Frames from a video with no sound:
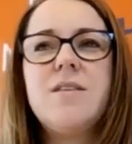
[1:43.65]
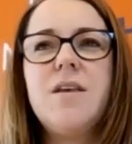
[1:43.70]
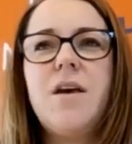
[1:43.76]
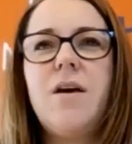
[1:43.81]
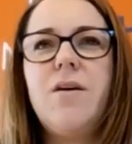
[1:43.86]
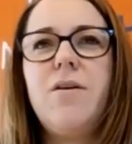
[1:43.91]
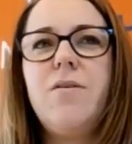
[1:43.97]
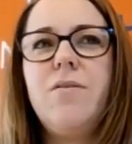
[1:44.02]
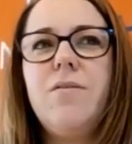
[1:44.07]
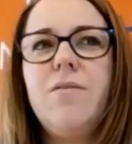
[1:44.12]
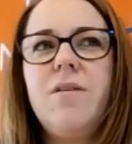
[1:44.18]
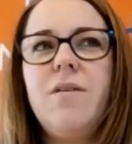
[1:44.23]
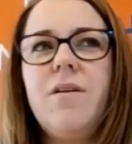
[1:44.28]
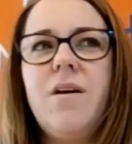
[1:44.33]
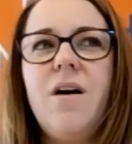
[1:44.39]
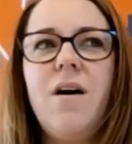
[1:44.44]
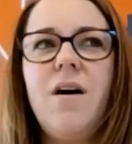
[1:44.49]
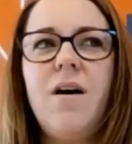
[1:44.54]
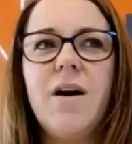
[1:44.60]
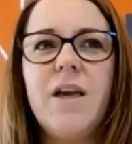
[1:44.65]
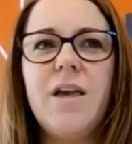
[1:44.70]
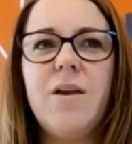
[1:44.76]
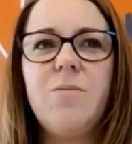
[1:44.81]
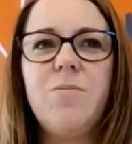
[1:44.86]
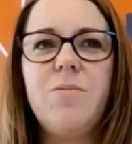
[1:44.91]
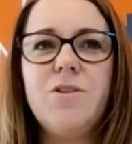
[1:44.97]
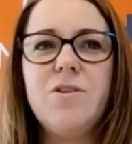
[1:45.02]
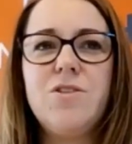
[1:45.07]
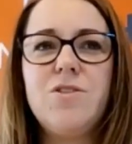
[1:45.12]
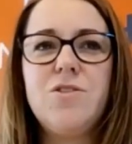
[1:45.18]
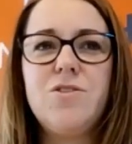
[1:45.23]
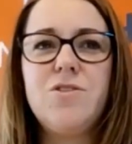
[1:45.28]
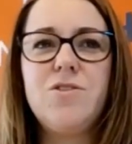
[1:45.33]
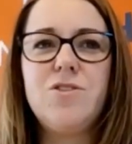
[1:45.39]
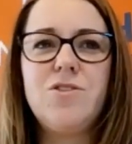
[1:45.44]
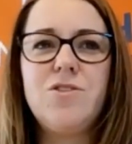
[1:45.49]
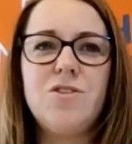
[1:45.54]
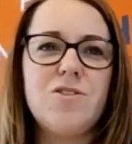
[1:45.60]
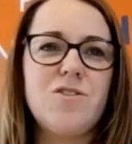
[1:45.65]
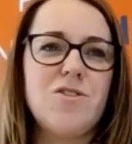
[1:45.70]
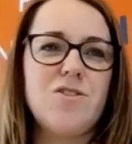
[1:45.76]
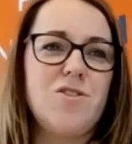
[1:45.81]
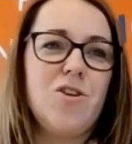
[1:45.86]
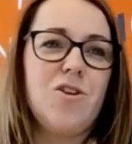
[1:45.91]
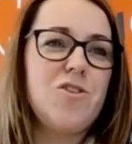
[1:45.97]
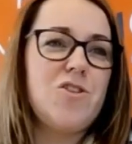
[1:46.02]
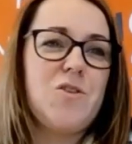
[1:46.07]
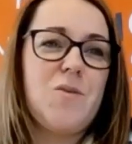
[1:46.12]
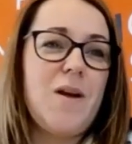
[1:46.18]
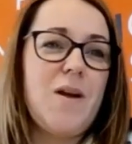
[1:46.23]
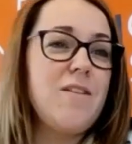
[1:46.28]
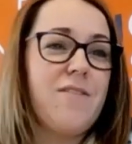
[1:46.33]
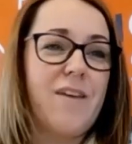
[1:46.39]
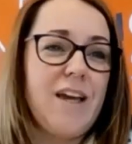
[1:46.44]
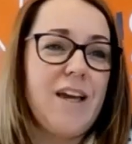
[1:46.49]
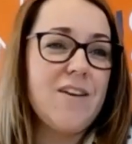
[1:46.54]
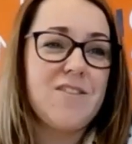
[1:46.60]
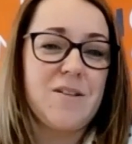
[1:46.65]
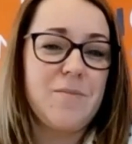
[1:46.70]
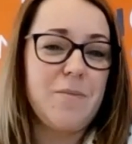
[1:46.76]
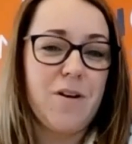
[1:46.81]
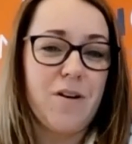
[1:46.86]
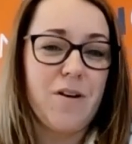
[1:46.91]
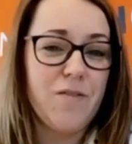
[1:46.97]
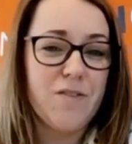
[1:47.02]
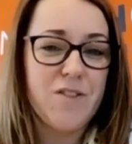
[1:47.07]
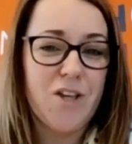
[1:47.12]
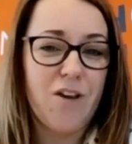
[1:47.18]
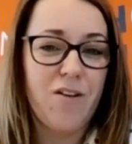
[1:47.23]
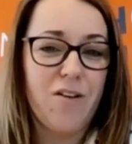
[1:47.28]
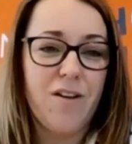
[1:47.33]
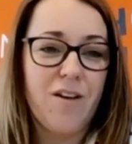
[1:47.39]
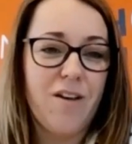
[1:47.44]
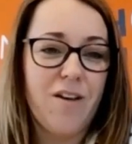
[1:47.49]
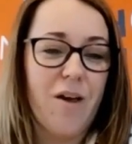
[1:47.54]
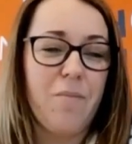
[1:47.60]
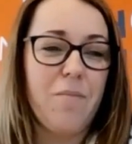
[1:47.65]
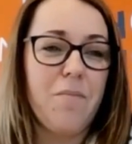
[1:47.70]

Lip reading: So I would just not do anything outside my comfort zone.